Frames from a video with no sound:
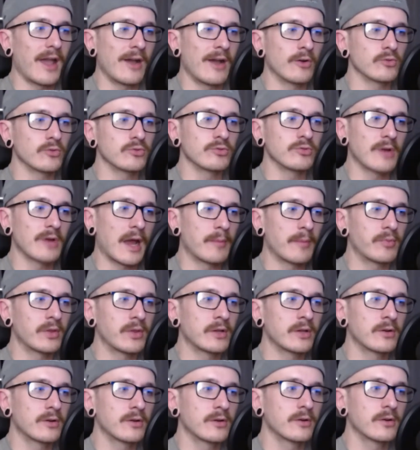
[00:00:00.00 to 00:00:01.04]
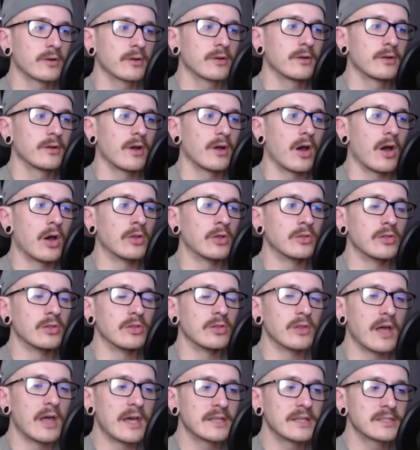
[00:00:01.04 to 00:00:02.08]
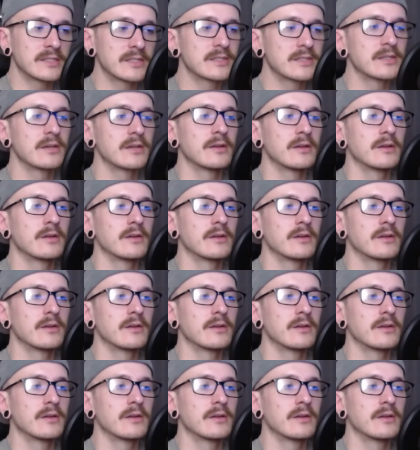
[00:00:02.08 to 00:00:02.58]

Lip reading: out-grappling her unless